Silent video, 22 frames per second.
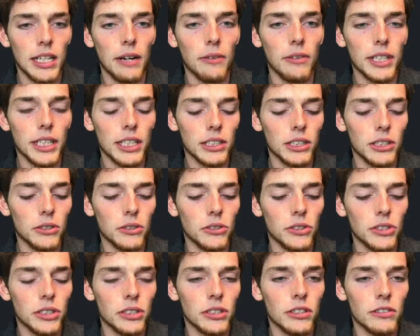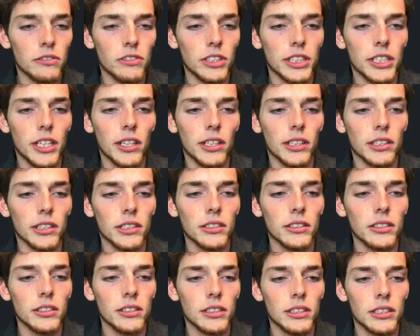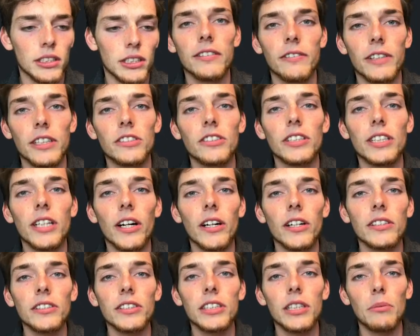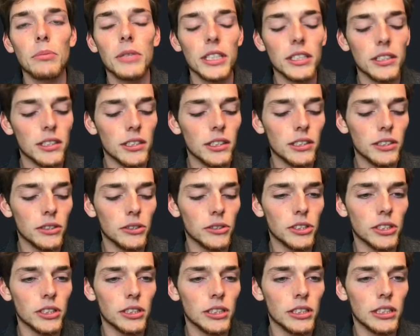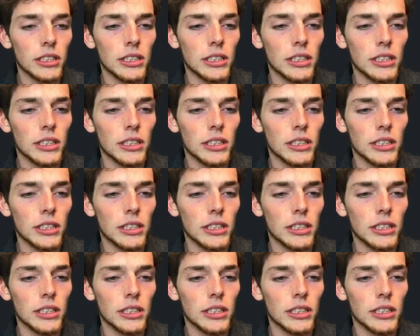And we can use return, which returns something to the user.